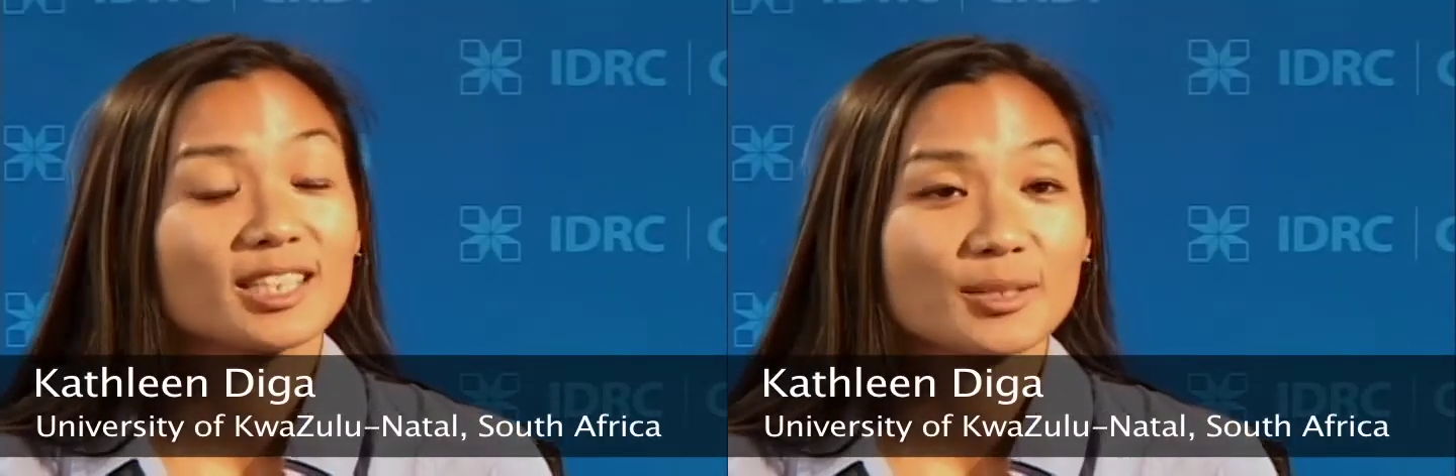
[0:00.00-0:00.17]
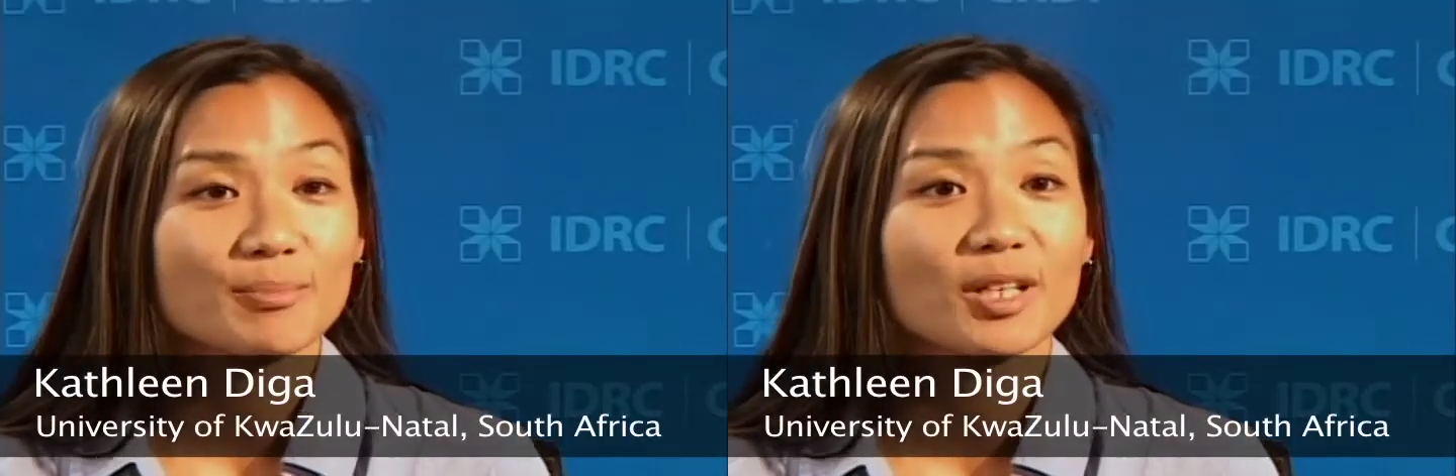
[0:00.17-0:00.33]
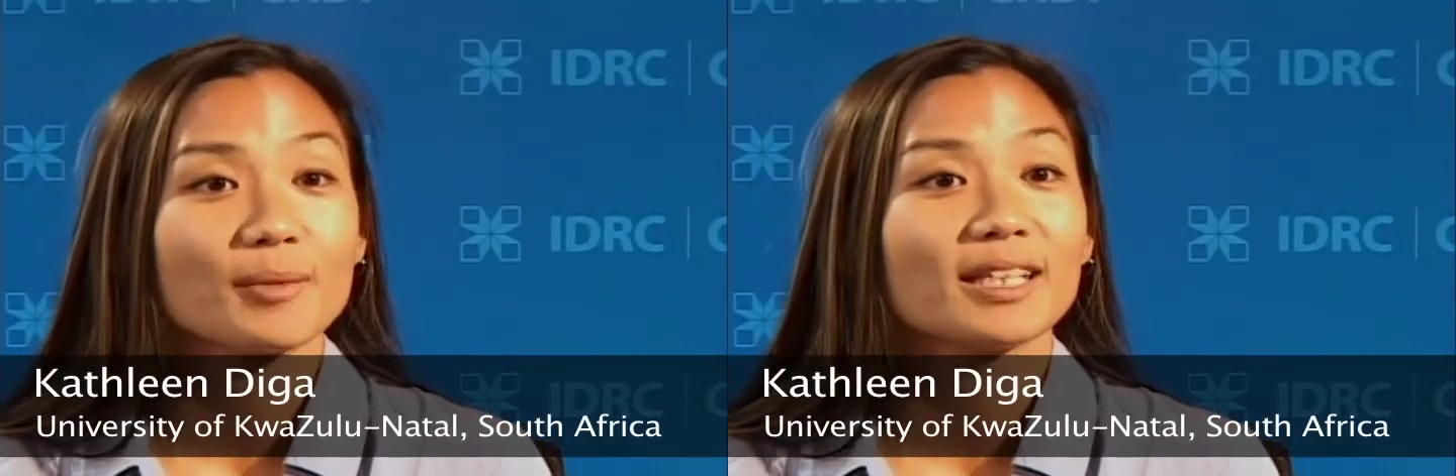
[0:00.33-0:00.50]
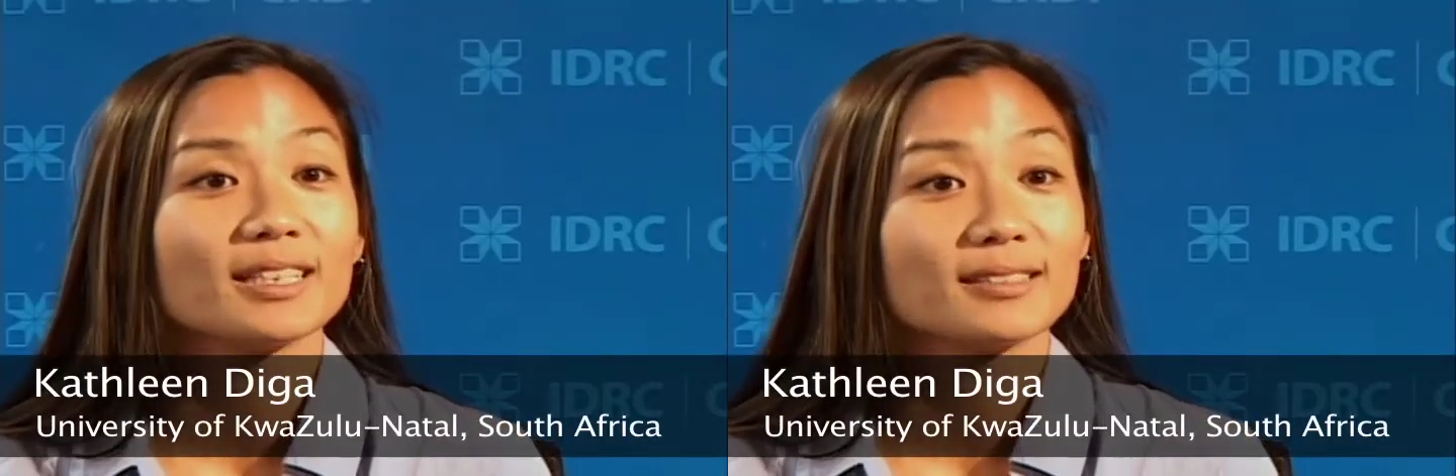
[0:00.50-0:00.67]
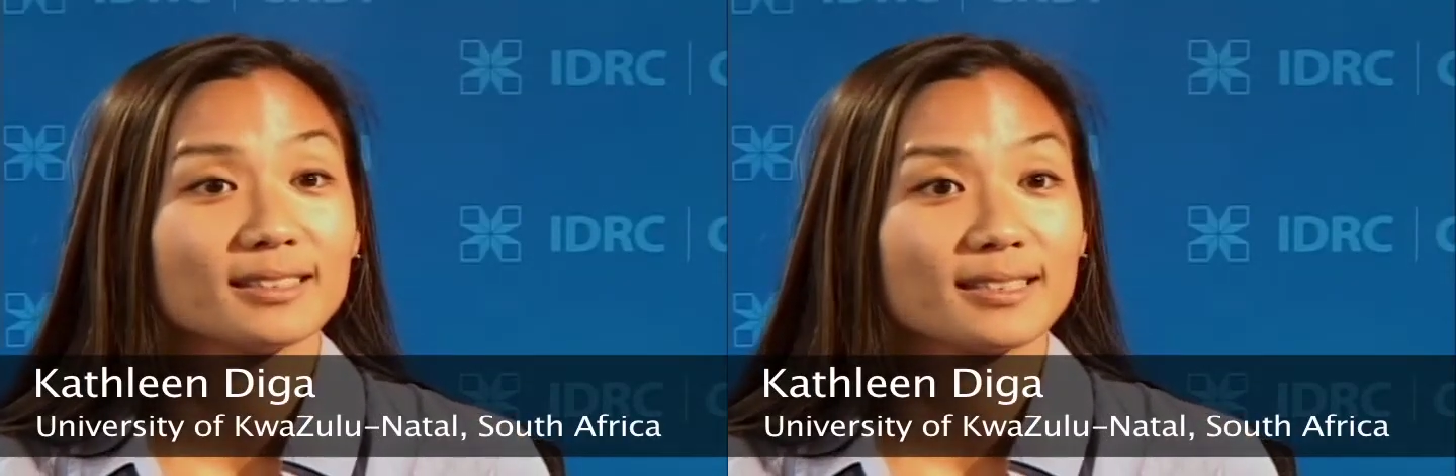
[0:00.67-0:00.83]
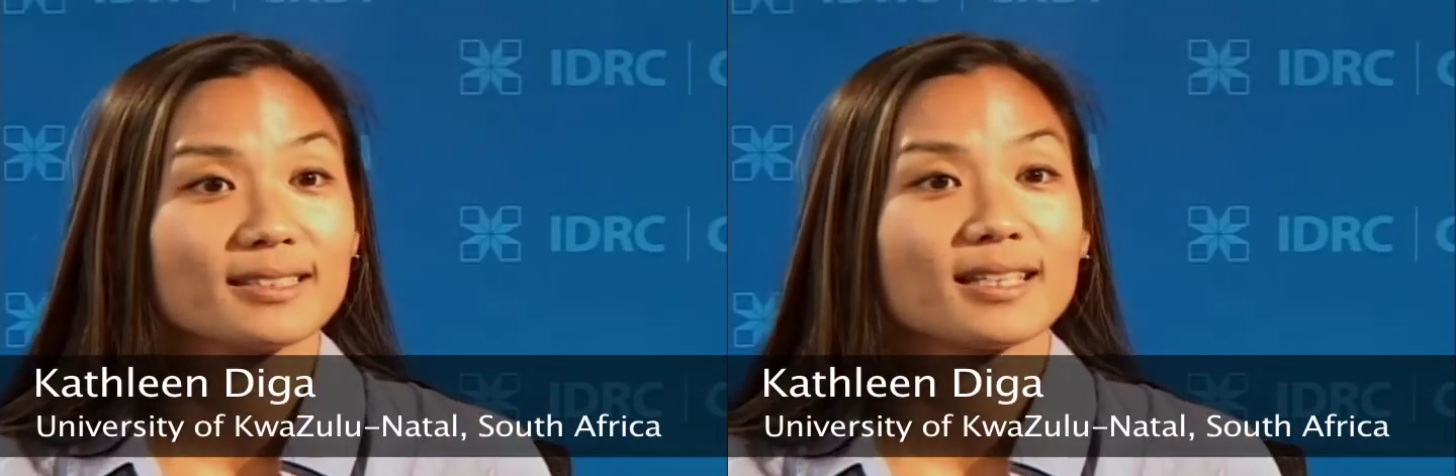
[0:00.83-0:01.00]

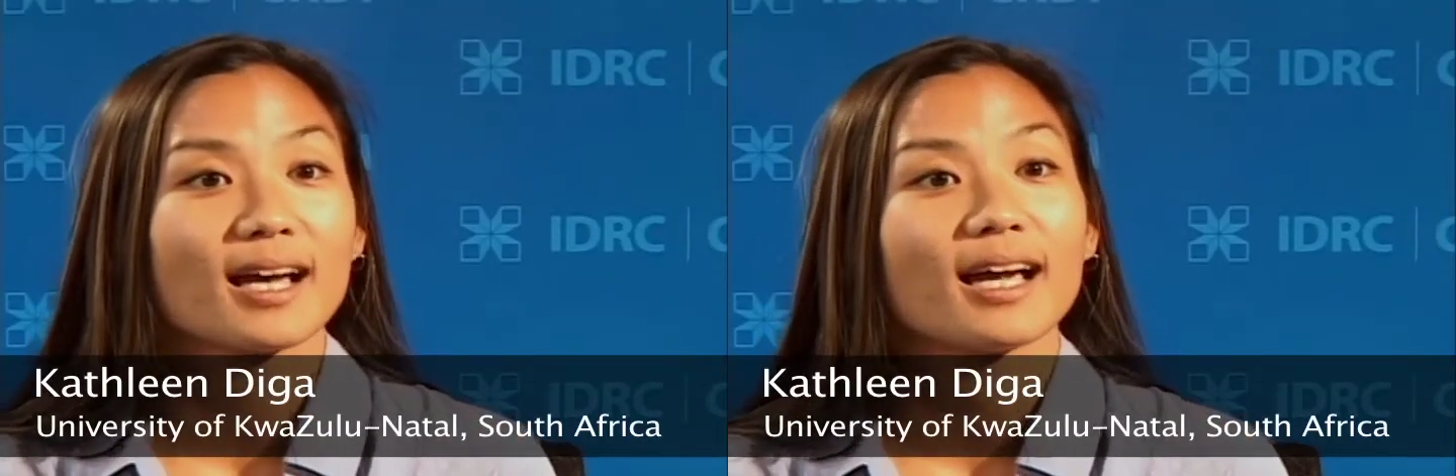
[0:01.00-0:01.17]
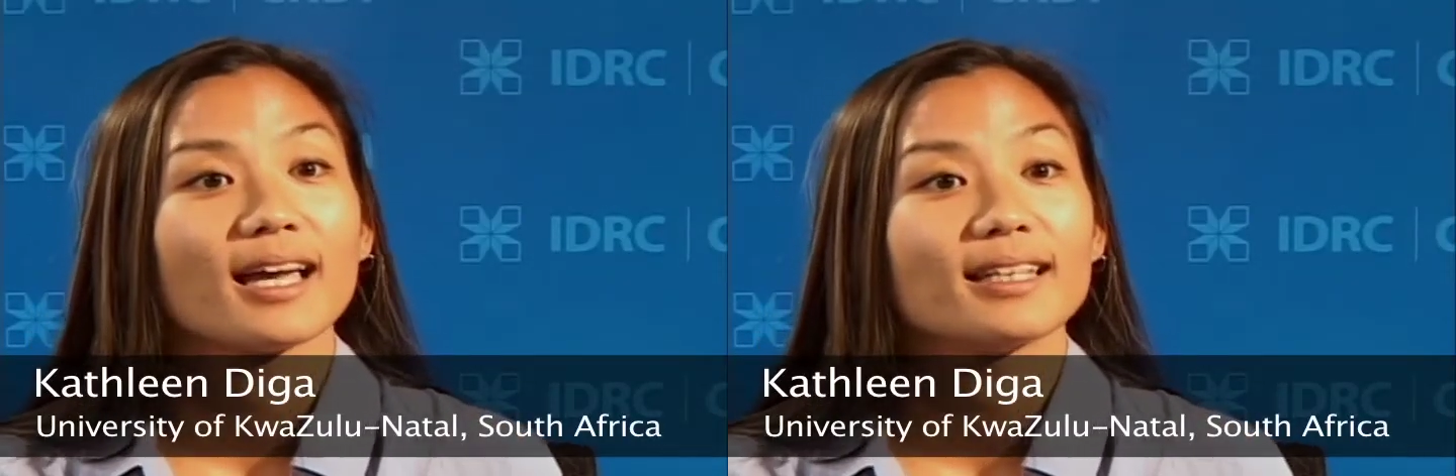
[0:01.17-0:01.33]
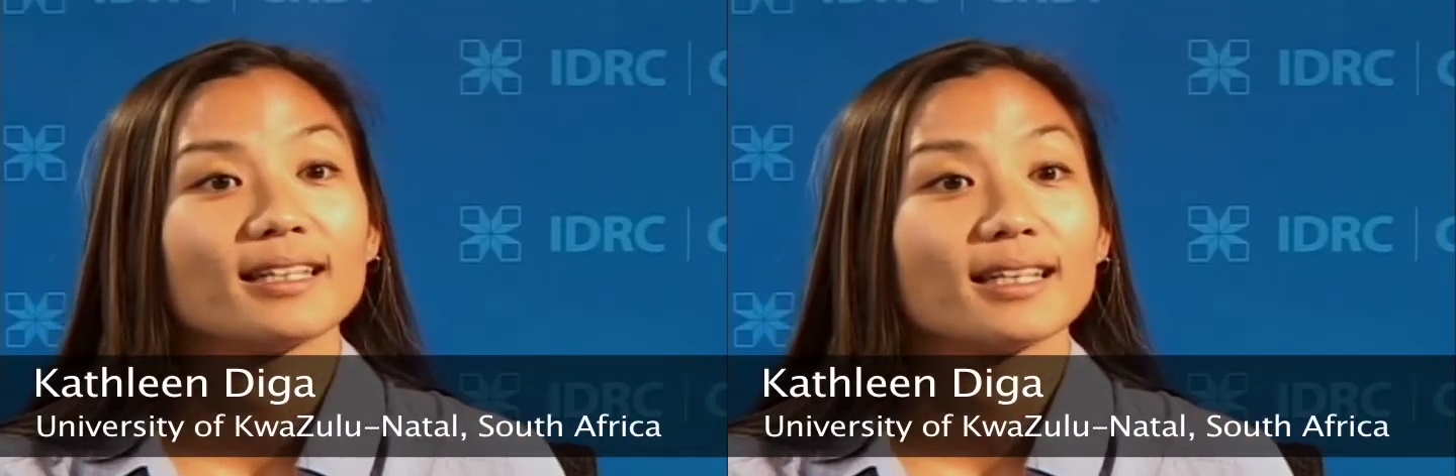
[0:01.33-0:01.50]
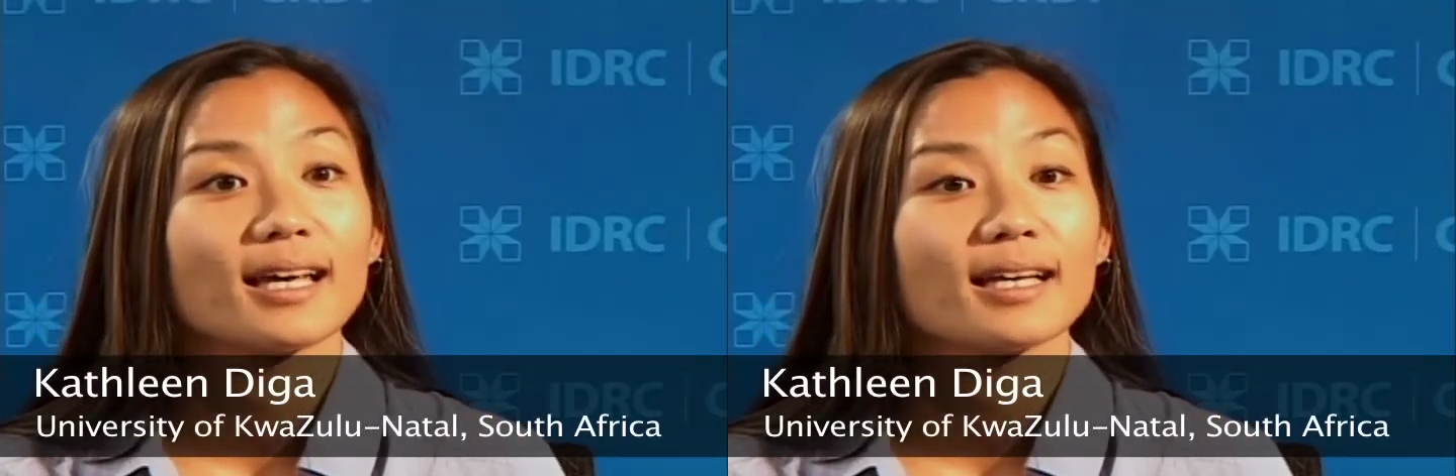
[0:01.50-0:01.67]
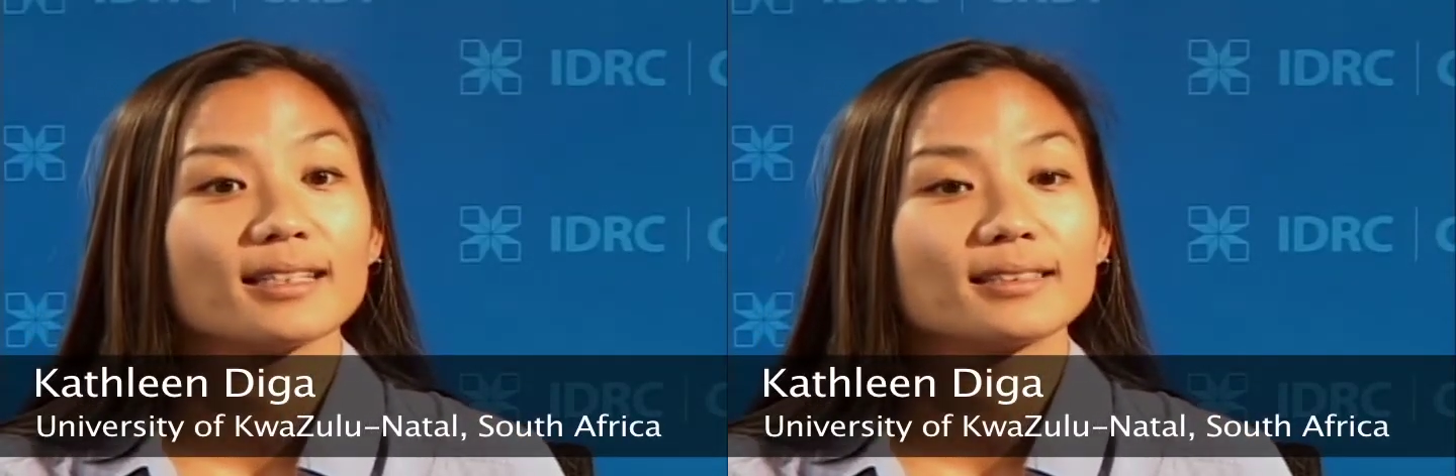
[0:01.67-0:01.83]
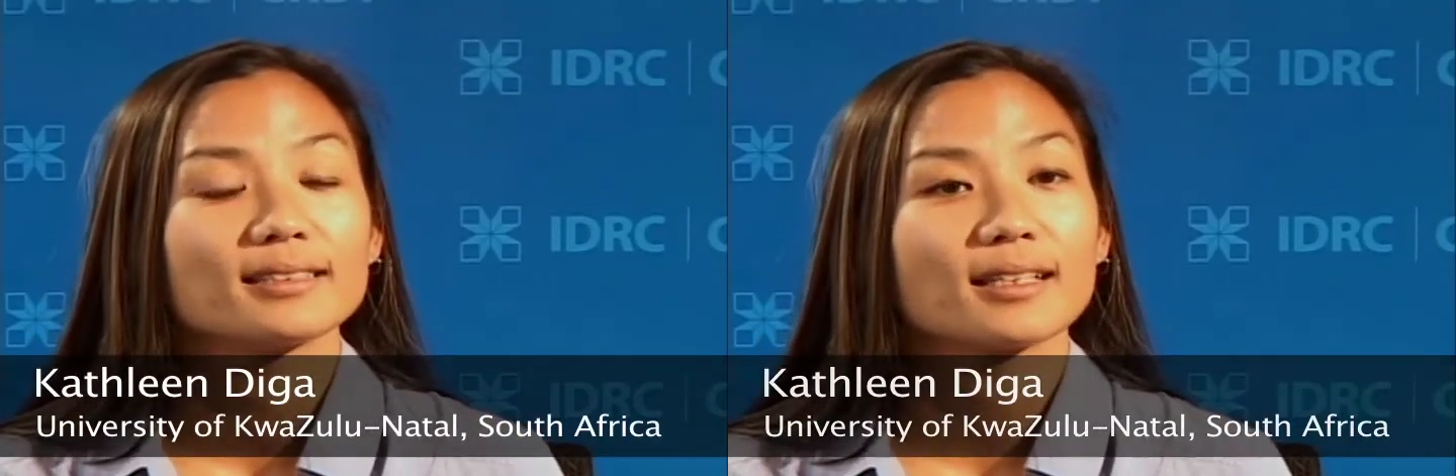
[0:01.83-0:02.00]
experimental design
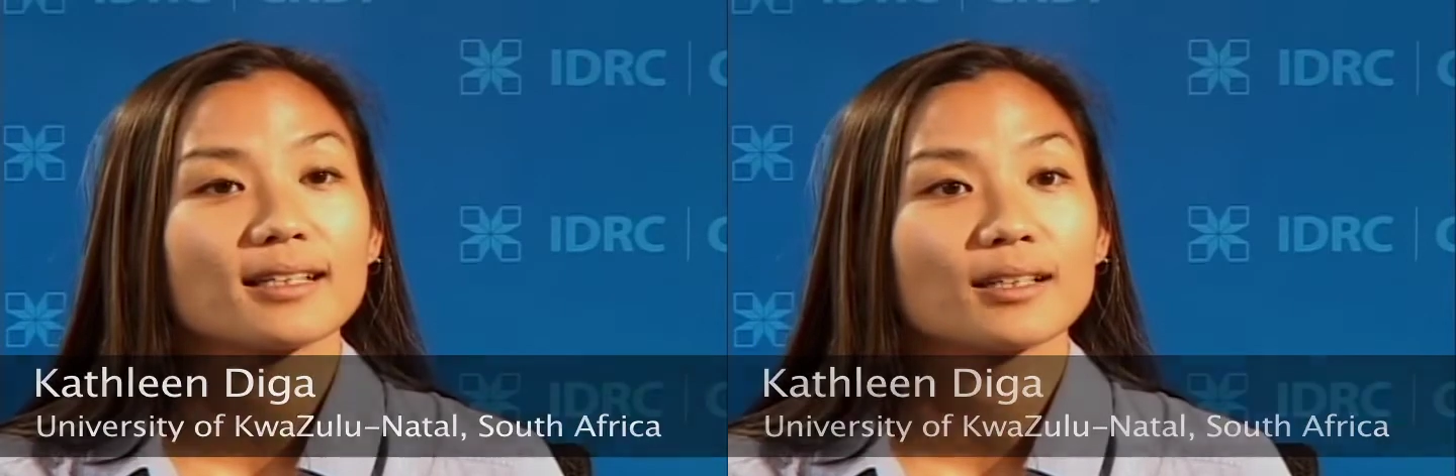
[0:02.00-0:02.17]
that